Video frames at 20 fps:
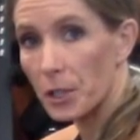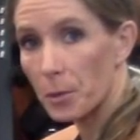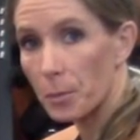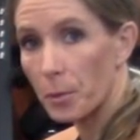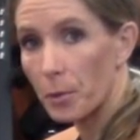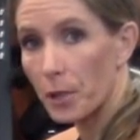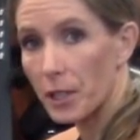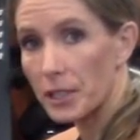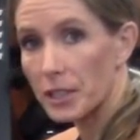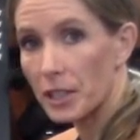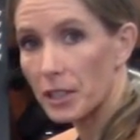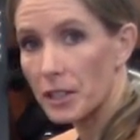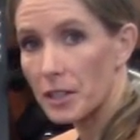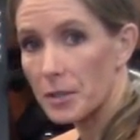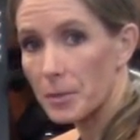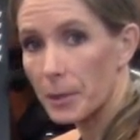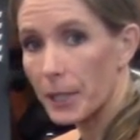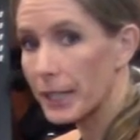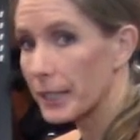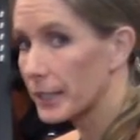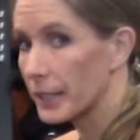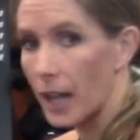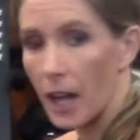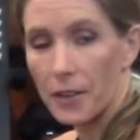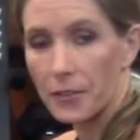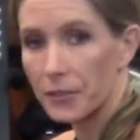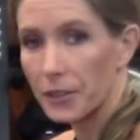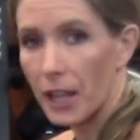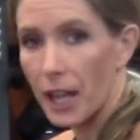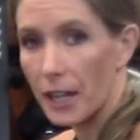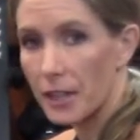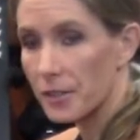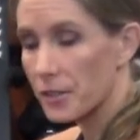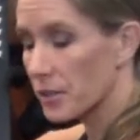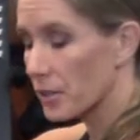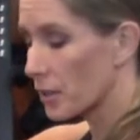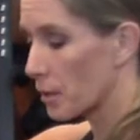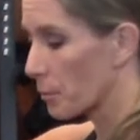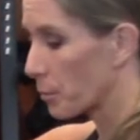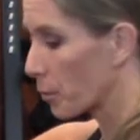pointing this way, not flexed,
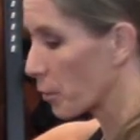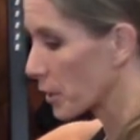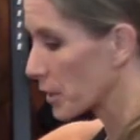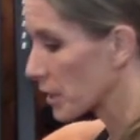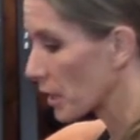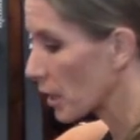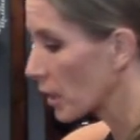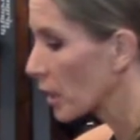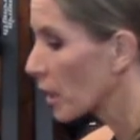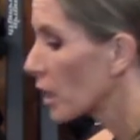they're pointing.